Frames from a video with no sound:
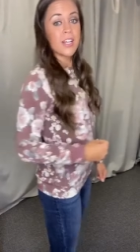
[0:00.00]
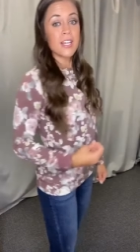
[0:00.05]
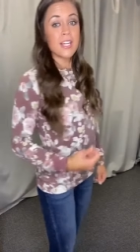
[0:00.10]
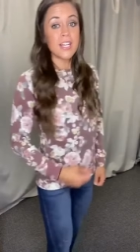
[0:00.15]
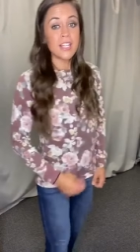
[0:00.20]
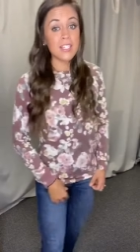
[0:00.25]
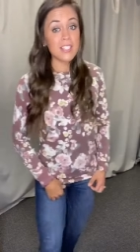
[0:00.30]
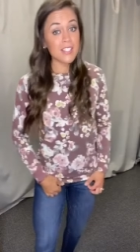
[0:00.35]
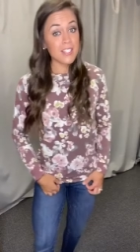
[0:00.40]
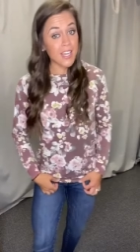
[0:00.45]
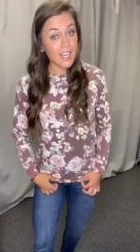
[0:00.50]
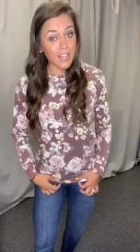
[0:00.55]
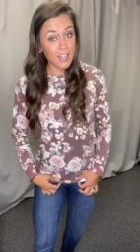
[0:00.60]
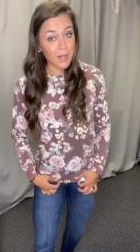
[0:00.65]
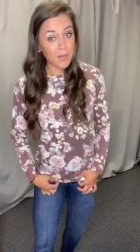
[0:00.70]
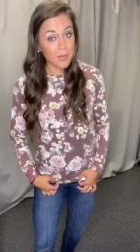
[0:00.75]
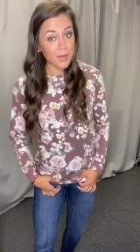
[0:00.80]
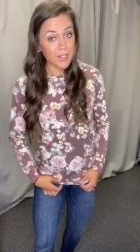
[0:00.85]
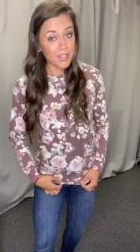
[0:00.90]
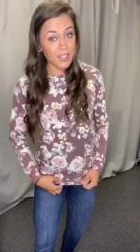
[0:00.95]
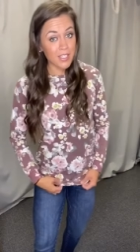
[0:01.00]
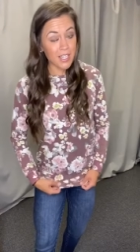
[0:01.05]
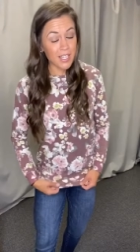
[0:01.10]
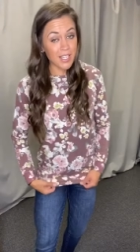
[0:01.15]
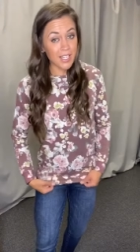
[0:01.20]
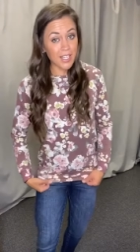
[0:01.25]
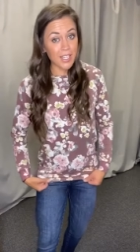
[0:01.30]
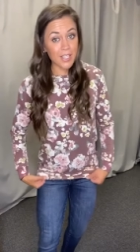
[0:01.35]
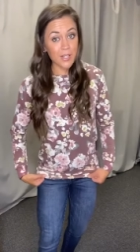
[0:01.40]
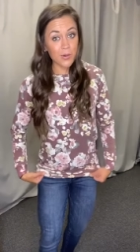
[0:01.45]
snag it up
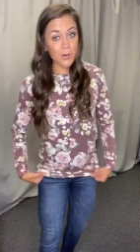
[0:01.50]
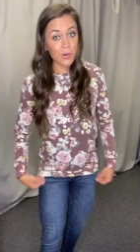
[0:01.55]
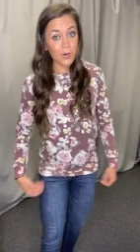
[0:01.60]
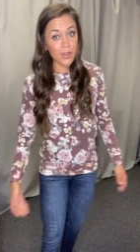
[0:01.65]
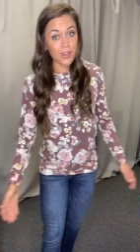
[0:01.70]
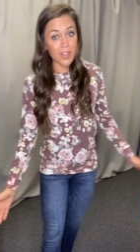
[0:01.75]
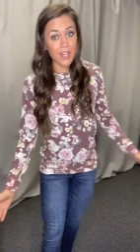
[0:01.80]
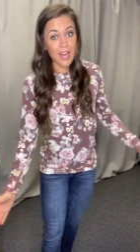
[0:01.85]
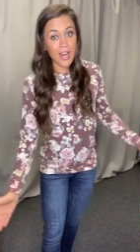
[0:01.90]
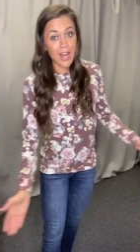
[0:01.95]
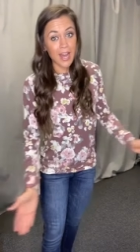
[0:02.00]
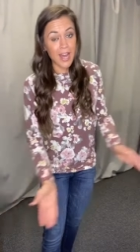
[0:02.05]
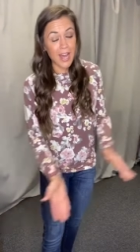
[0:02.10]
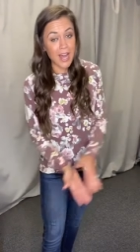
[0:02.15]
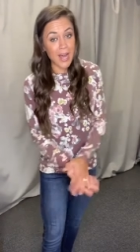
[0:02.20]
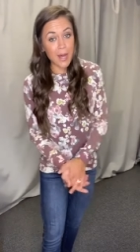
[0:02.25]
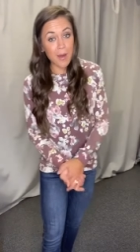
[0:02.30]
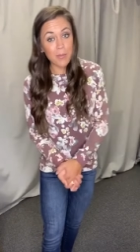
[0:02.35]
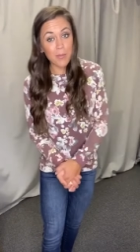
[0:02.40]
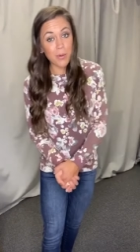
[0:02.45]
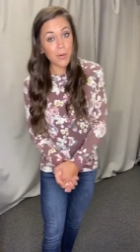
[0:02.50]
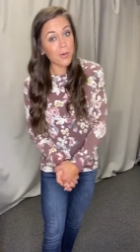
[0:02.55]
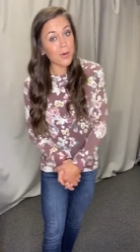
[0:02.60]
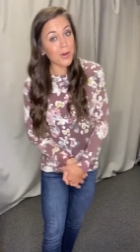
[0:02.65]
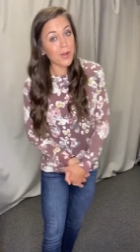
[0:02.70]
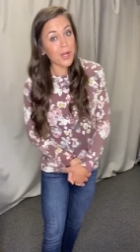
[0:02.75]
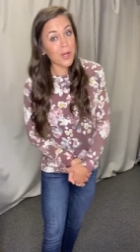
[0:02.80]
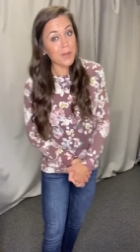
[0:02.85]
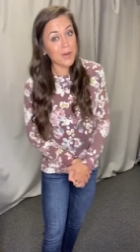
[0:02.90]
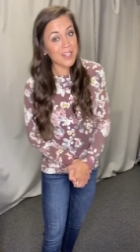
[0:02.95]
online or the app, or
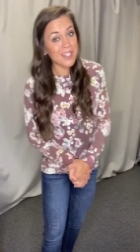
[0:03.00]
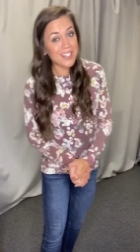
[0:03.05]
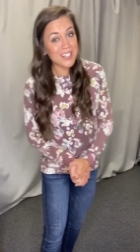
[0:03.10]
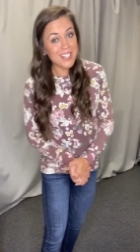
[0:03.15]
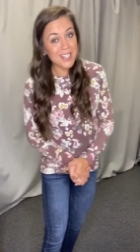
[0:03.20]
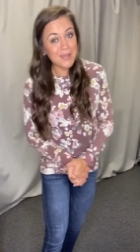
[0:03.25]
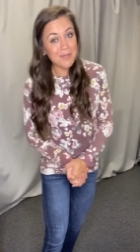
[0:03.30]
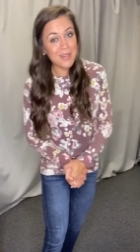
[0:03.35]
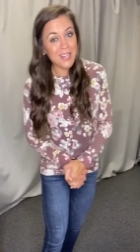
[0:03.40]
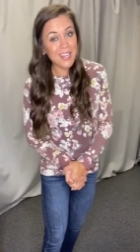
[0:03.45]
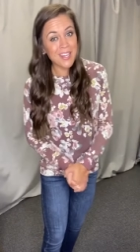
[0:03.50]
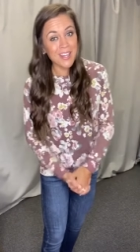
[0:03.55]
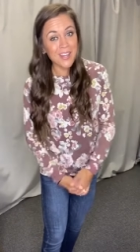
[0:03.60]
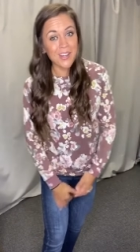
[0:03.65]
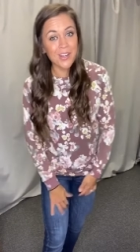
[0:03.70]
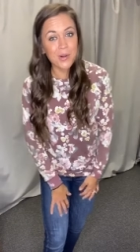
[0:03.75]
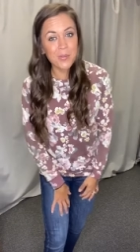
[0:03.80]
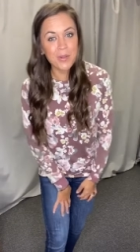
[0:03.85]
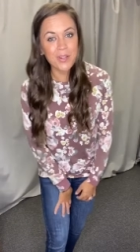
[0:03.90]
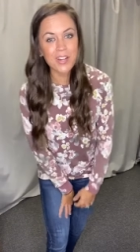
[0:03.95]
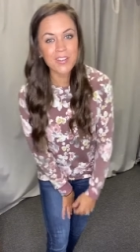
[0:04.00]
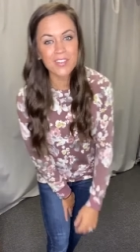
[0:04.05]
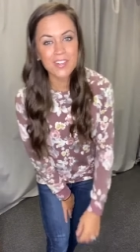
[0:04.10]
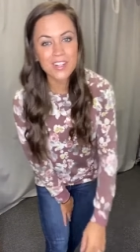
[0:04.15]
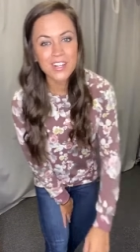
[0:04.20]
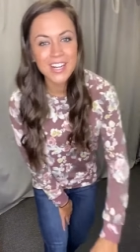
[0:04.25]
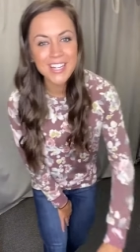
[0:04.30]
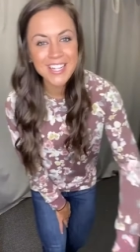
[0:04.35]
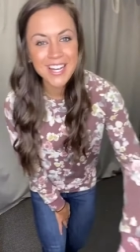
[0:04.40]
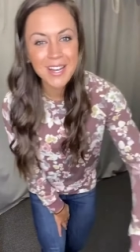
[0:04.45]
come in and see me. Hope you're all having a
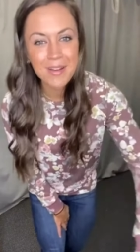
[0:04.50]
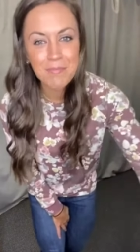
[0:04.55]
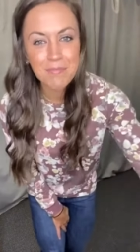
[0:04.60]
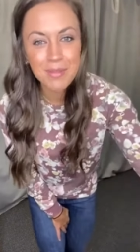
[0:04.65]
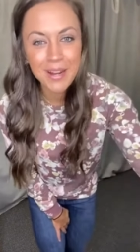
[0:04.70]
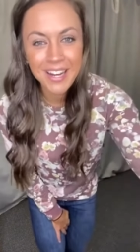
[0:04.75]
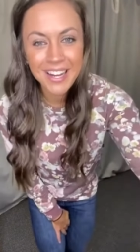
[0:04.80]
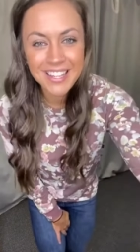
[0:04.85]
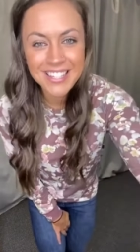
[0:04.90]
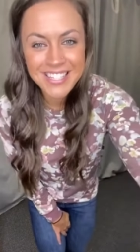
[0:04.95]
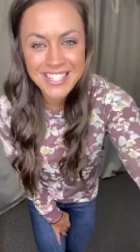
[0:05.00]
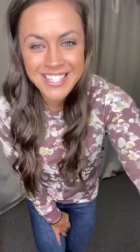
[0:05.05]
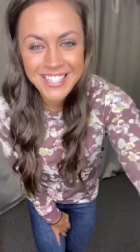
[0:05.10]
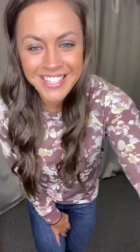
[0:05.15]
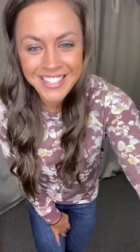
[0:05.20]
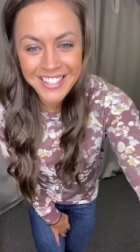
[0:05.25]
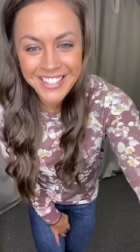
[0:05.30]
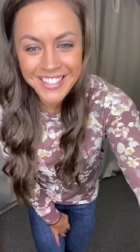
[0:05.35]
great day. Bye guys.